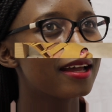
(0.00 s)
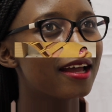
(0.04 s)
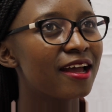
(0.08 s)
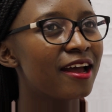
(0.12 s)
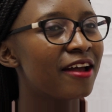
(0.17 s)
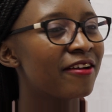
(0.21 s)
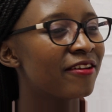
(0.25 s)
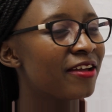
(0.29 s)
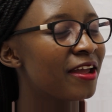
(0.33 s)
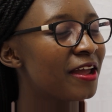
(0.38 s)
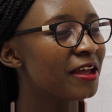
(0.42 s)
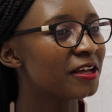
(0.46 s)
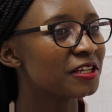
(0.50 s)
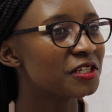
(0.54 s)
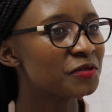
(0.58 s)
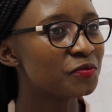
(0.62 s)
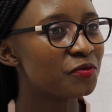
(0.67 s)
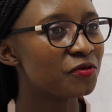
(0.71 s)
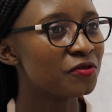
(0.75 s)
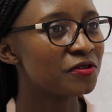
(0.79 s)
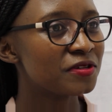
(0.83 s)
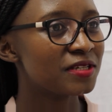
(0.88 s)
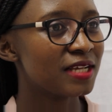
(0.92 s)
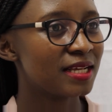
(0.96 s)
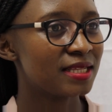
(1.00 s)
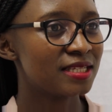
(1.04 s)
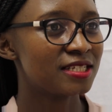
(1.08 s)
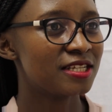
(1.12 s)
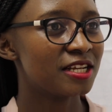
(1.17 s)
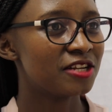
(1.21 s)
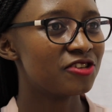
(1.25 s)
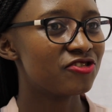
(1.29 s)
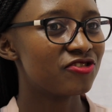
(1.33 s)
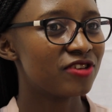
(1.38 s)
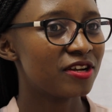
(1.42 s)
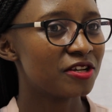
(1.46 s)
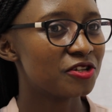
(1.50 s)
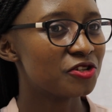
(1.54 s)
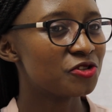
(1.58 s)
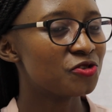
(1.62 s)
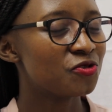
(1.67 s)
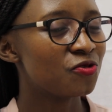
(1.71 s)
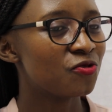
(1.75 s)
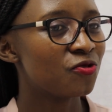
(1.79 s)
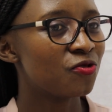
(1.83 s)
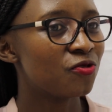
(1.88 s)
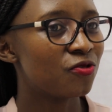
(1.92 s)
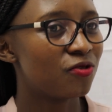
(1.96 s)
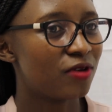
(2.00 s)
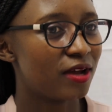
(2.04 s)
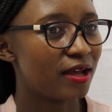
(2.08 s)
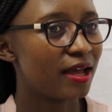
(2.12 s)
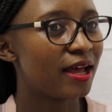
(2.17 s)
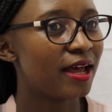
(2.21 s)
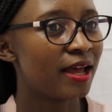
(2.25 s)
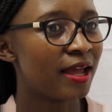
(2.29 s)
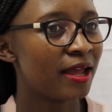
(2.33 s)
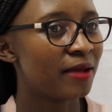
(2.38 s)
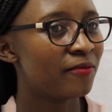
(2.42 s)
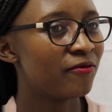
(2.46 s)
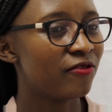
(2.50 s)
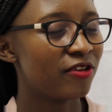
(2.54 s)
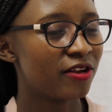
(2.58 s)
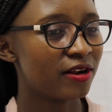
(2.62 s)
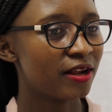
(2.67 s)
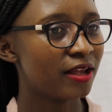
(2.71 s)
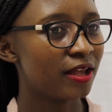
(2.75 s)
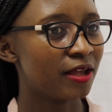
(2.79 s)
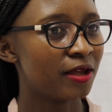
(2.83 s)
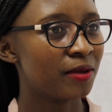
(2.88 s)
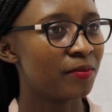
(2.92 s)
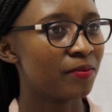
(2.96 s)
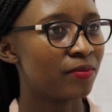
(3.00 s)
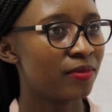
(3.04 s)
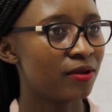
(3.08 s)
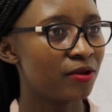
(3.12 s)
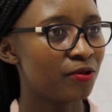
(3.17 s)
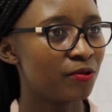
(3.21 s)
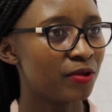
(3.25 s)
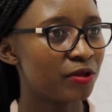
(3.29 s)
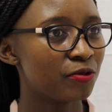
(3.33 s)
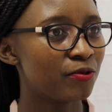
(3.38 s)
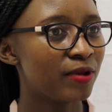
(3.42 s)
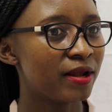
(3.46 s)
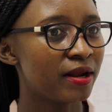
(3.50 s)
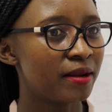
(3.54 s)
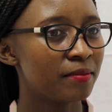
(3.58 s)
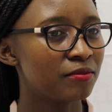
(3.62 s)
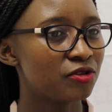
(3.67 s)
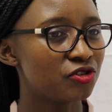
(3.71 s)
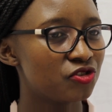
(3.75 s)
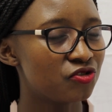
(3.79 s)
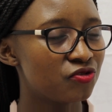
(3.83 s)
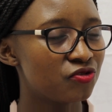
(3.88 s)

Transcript: career expos, etc. So I am very happy with what I'm